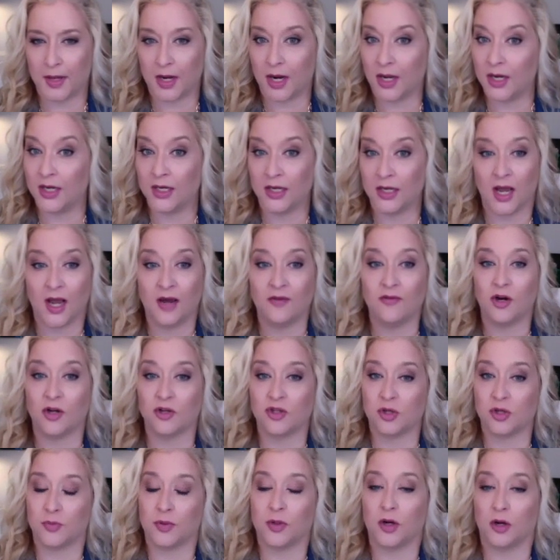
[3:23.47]
but I didn't have
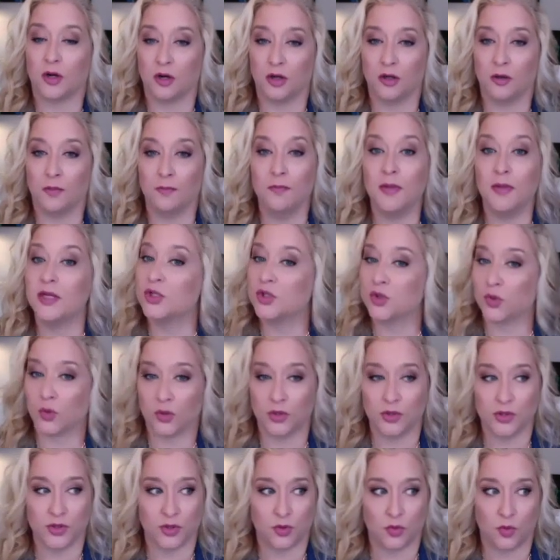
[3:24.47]
entrepreneurial
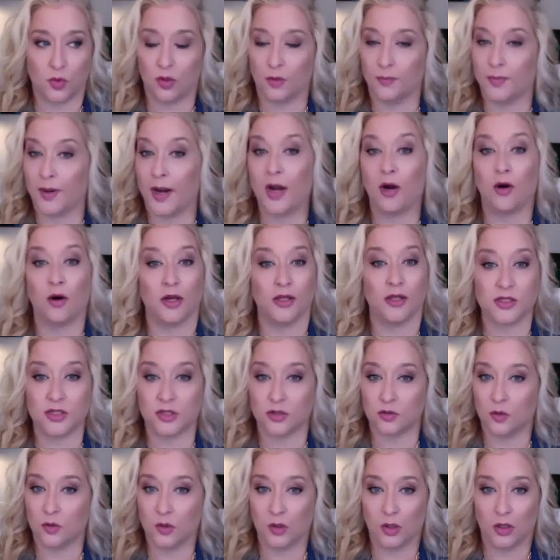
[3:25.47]
mentors or
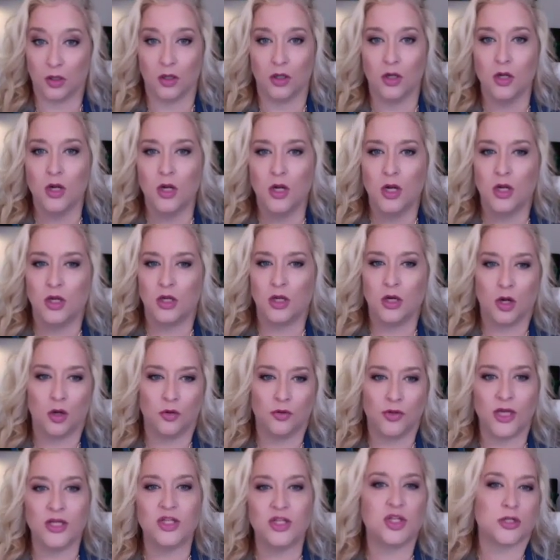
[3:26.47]
parents or mm you
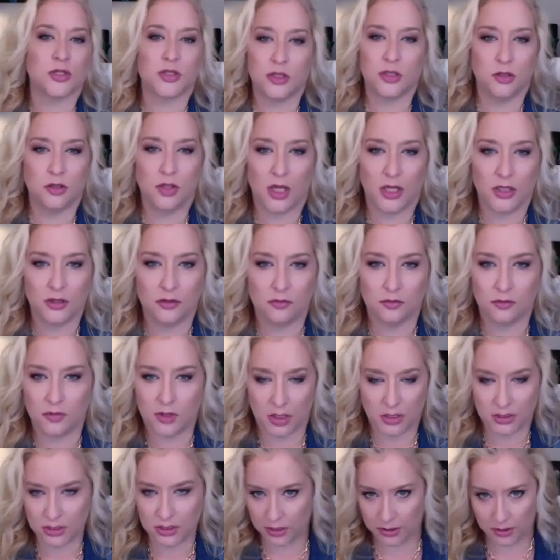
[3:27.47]
know they just they
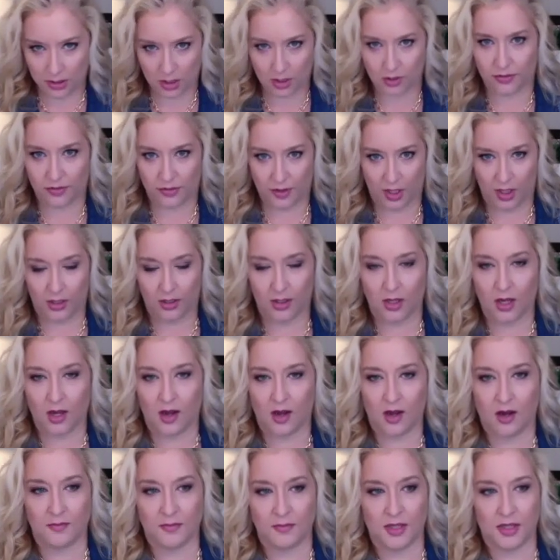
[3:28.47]
they did their thing
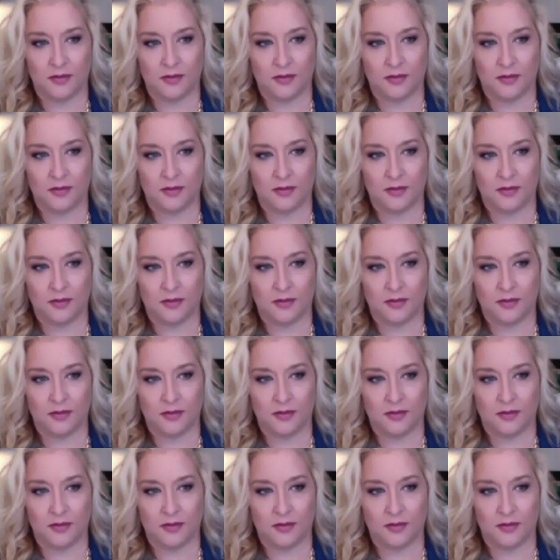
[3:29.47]
um,